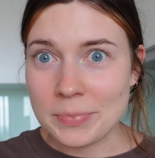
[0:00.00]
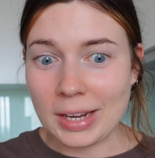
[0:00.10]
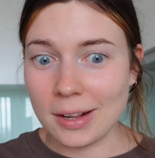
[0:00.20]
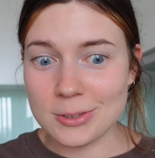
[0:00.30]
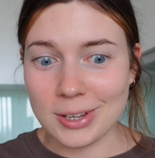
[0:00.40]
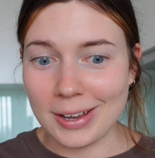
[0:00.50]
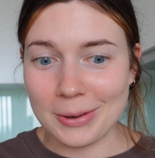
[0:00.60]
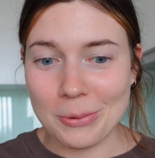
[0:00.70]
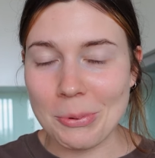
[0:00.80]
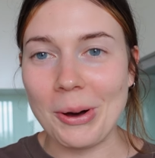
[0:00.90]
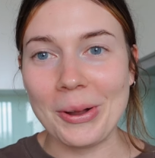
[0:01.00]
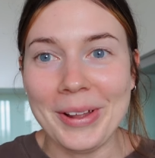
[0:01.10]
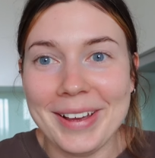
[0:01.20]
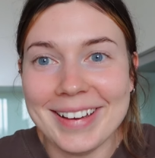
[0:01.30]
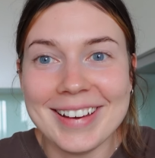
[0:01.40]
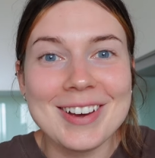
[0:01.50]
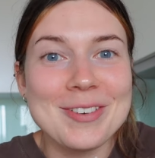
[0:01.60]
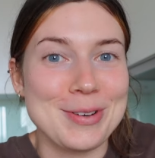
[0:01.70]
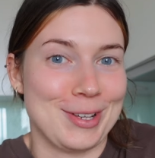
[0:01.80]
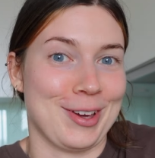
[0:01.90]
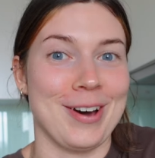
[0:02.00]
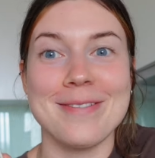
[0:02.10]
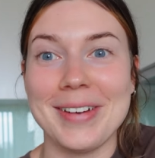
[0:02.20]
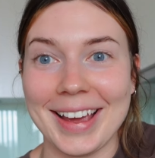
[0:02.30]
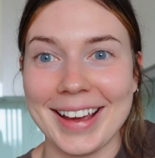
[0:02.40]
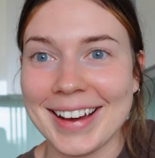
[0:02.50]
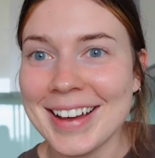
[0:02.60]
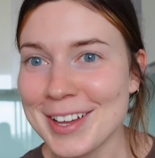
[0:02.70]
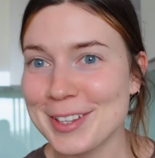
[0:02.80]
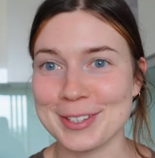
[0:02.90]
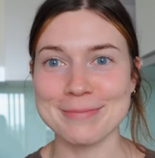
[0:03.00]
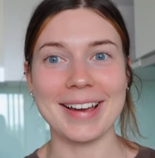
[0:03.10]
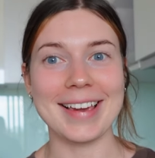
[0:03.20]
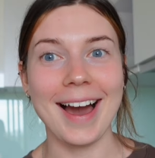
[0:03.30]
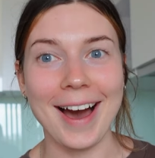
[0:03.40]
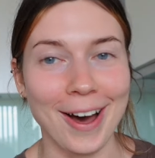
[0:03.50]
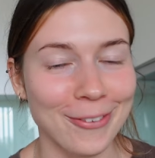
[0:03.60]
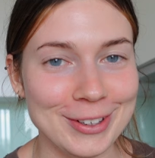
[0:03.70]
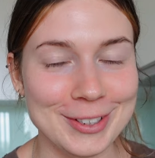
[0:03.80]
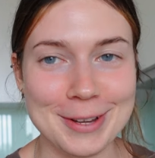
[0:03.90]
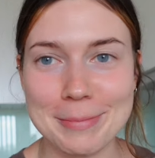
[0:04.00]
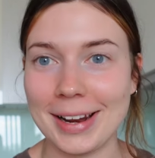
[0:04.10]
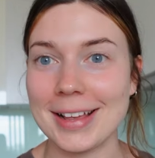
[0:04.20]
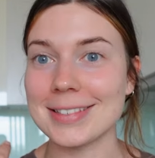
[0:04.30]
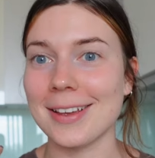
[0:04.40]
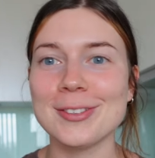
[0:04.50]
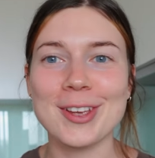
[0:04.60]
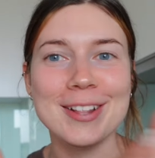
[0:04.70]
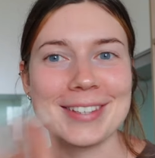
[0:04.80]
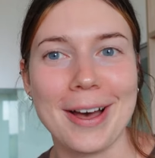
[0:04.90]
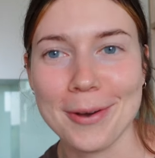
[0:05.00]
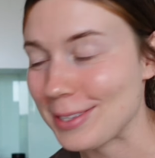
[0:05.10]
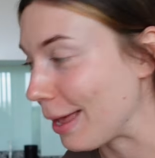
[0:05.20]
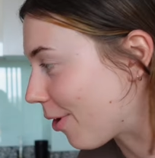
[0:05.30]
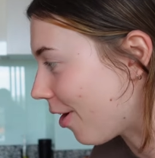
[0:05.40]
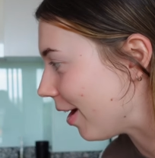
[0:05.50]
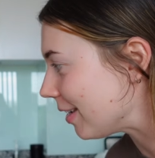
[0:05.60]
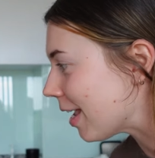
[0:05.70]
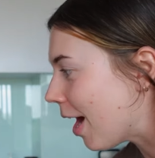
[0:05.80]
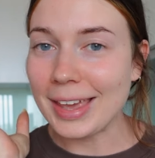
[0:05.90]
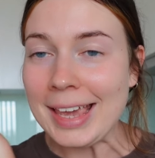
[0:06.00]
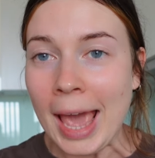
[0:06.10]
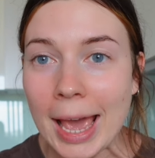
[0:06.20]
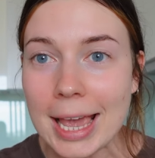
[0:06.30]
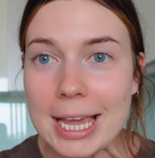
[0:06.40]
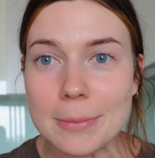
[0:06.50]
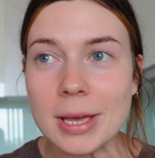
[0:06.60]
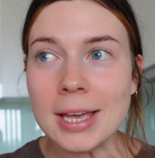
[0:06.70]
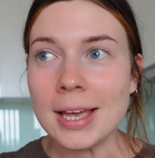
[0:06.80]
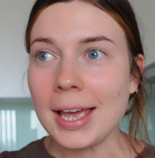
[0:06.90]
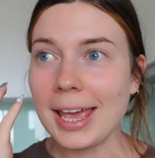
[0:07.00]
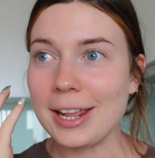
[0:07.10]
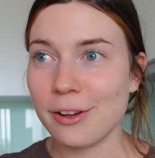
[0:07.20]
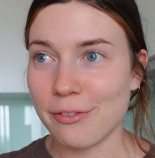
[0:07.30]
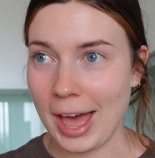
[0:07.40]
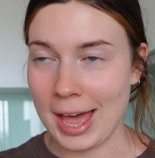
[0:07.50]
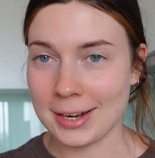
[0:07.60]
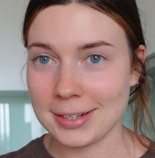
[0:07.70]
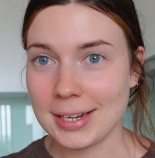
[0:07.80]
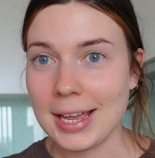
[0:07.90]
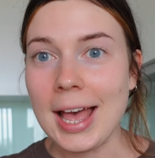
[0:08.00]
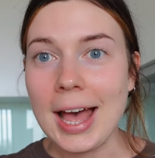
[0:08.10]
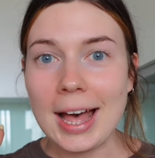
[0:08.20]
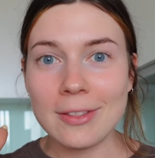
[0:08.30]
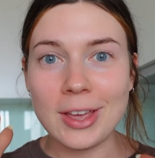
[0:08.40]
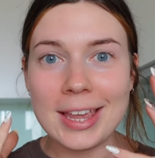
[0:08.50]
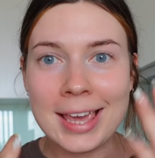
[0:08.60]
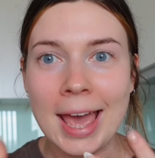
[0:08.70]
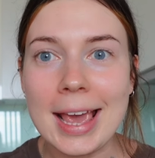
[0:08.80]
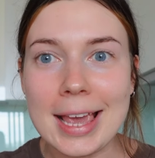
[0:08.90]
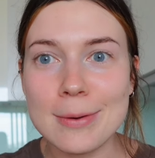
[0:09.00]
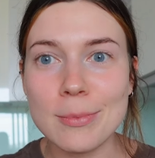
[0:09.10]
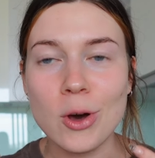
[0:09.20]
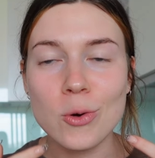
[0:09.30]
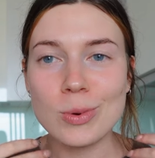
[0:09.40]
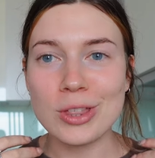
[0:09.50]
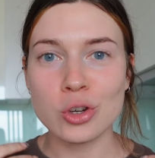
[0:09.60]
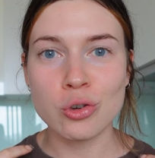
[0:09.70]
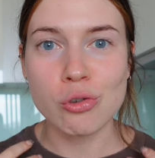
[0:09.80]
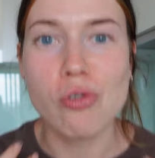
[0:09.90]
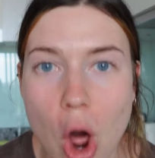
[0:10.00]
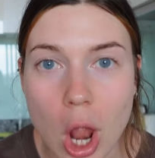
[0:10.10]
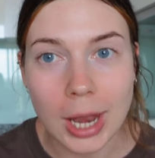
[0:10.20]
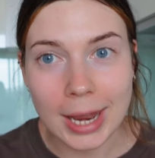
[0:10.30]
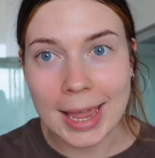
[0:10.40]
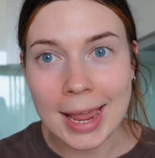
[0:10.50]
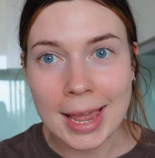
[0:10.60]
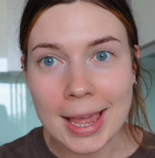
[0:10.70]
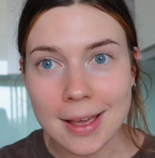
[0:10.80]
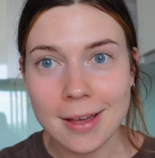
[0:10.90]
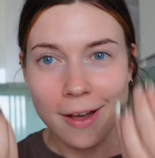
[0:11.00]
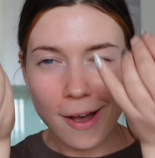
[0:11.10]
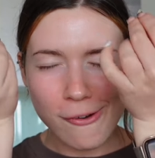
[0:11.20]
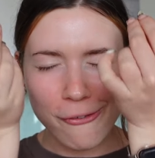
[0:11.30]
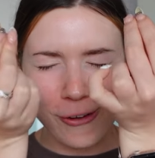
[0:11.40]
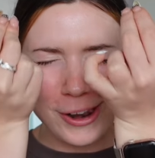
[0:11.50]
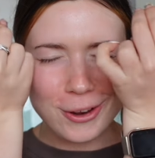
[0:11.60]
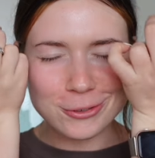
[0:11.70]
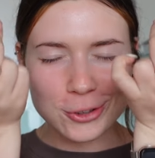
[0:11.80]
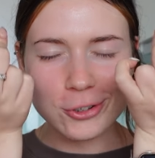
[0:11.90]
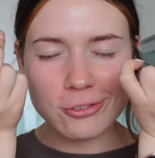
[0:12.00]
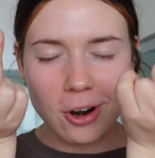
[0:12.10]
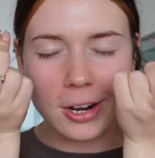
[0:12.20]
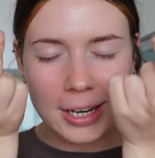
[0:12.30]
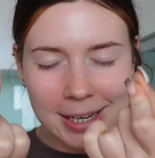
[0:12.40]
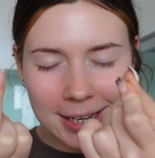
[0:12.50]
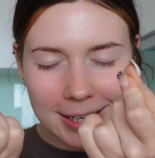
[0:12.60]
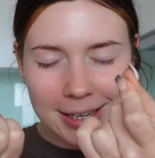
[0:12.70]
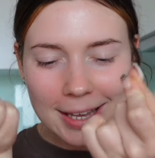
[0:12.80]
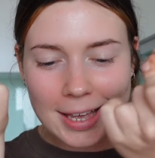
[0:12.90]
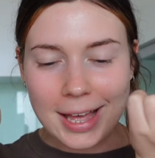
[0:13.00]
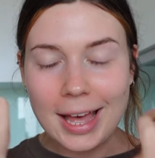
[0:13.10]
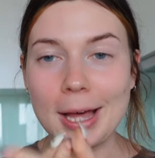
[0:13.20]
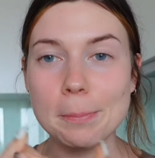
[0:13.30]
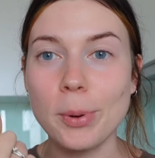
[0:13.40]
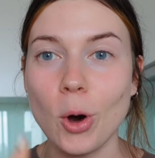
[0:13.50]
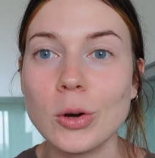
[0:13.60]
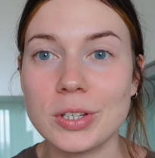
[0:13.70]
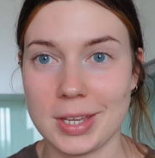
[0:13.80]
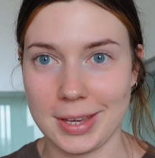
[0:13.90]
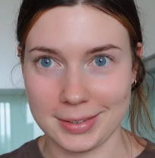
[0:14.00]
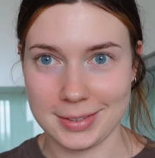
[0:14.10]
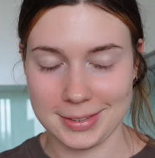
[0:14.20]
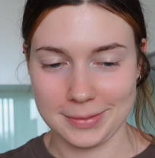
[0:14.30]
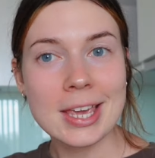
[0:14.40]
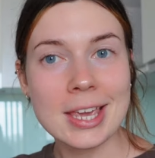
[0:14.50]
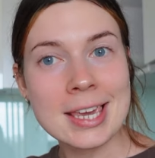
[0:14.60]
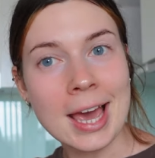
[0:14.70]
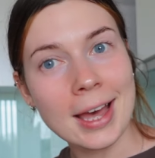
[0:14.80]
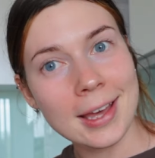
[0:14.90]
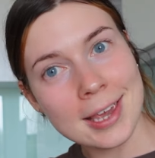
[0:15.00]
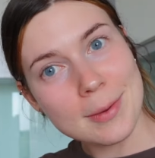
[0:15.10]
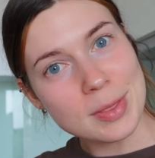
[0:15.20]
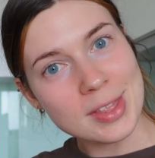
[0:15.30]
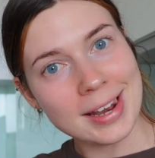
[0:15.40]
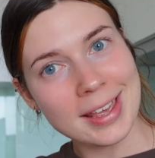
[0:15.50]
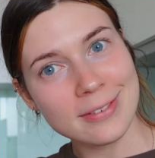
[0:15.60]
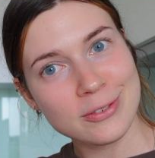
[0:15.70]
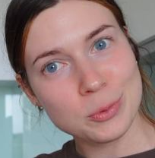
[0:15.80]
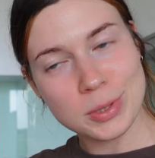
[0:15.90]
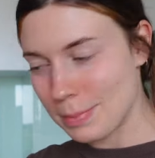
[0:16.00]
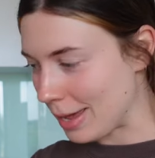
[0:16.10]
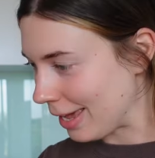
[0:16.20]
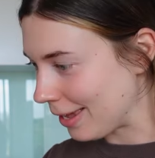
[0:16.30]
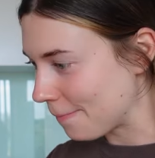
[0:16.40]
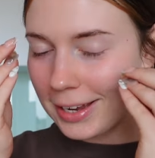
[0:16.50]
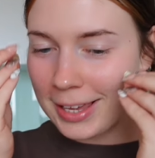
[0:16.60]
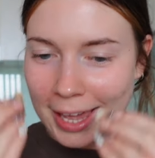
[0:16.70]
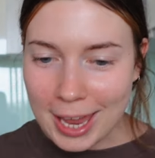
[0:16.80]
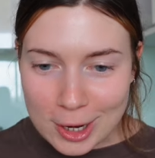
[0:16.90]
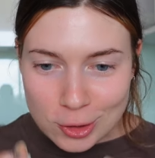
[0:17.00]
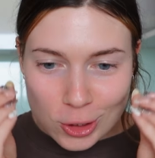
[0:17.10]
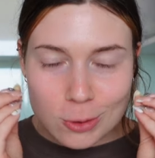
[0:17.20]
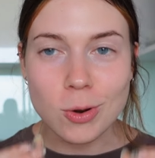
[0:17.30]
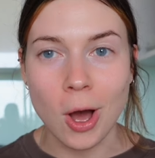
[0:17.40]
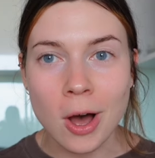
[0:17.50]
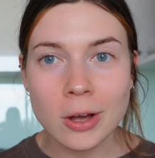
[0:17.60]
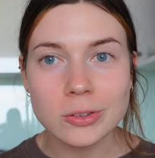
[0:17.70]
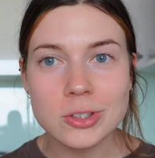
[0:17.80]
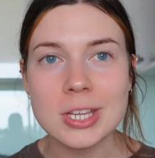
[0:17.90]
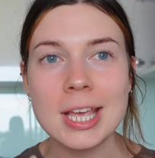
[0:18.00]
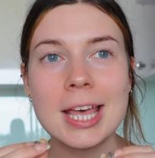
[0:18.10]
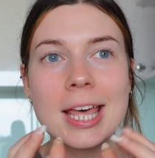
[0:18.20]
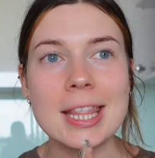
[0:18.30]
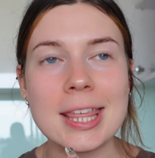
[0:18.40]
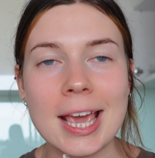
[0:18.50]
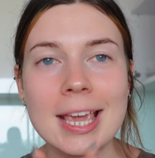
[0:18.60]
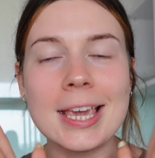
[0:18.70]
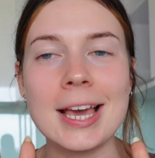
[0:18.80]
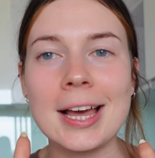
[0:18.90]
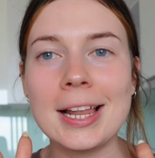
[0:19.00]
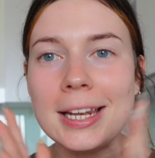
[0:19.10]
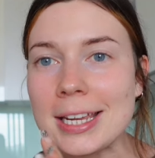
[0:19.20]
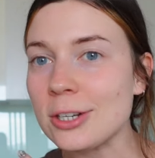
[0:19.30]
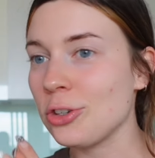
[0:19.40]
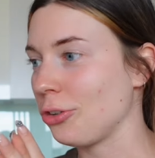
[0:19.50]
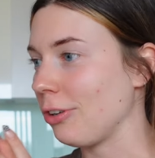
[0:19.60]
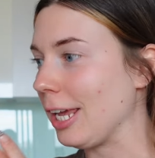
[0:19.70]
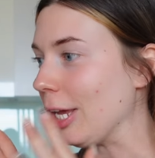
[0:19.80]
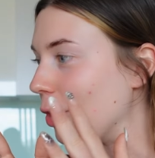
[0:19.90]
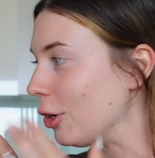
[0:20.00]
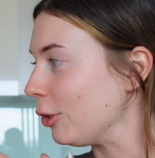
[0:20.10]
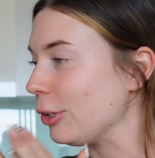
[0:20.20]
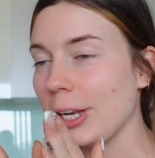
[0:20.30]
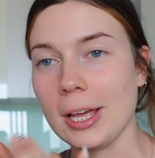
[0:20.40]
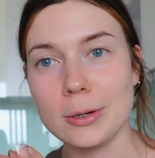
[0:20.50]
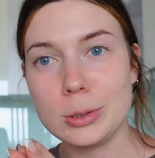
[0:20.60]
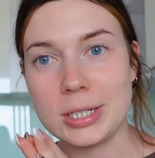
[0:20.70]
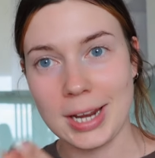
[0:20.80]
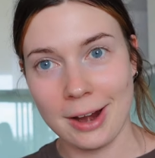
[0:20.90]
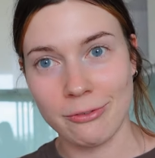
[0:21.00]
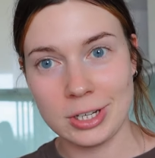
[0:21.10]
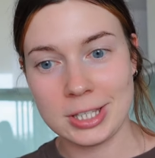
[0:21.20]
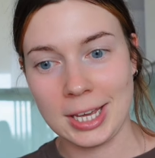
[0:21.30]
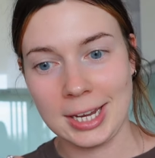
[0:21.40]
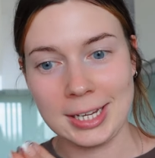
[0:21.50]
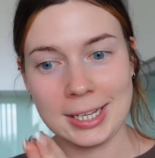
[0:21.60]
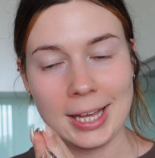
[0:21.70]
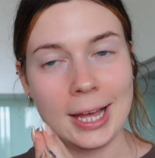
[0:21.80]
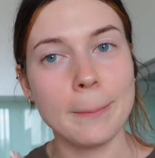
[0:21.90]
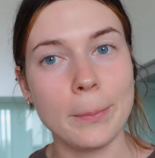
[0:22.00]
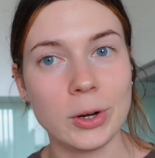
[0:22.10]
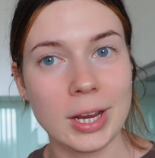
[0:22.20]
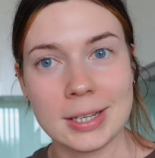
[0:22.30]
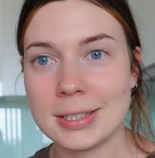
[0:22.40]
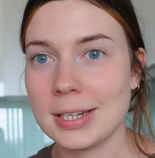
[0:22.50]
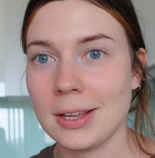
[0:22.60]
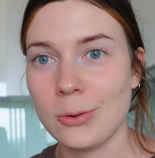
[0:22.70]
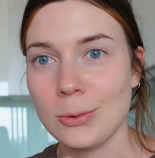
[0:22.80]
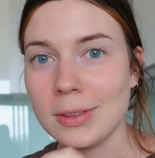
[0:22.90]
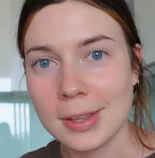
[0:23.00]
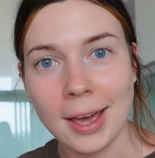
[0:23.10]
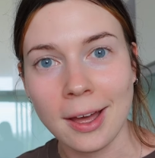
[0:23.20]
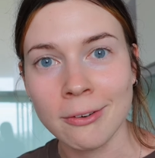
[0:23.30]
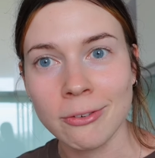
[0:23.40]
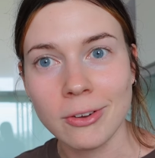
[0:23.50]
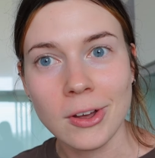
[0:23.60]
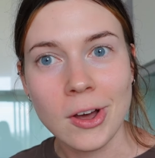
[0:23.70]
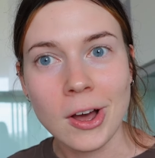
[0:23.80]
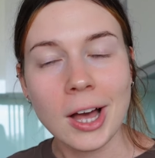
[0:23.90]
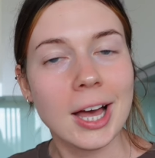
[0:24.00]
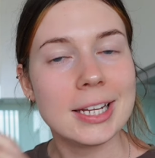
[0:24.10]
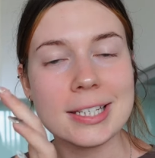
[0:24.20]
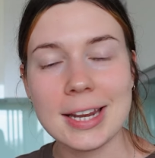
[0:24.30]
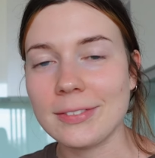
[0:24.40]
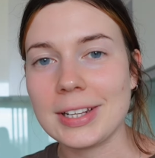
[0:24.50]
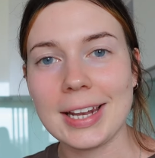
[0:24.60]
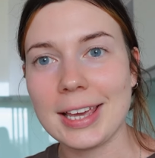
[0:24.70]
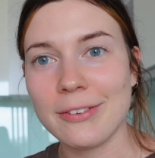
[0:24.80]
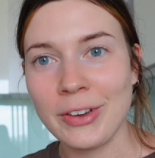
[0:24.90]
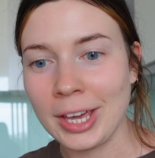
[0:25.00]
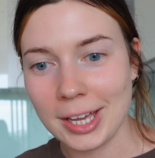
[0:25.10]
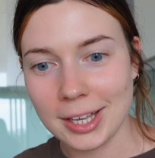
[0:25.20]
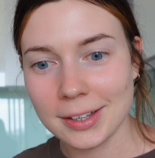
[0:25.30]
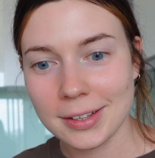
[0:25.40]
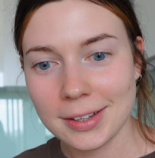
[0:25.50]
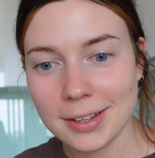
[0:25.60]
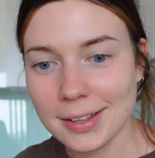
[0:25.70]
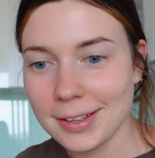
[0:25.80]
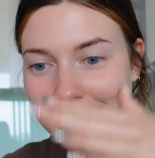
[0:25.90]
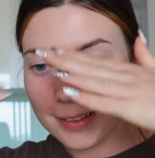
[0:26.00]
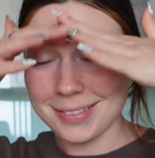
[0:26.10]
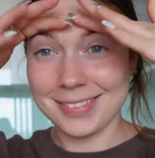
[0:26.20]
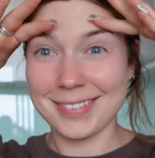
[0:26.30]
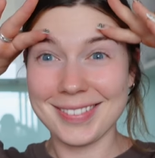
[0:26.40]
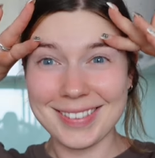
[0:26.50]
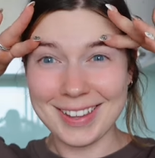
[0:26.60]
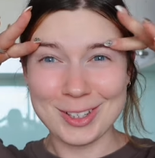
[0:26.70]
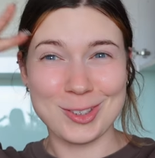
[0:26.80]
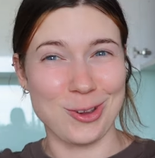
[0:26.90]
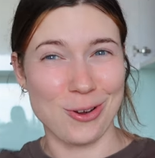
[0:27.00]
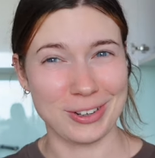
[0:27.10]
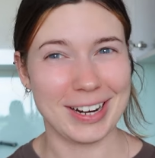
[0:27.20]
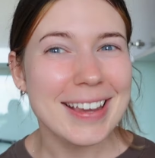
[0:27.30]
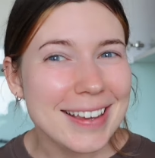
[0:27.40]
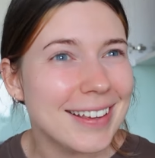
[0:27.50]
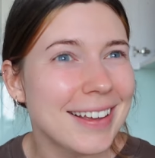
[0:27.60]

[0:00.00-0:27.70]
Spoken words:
And I was like, what? Who is coming to my gaff in 2 minutes? Turns out it was them guys. They came in a van, and they came with a trolley, a full-on trolley, and boxes. They came in the lift with me. I kid you not, they literally unloaded everything and put it into the gaff. I didn't have to lay a finger. Sorry.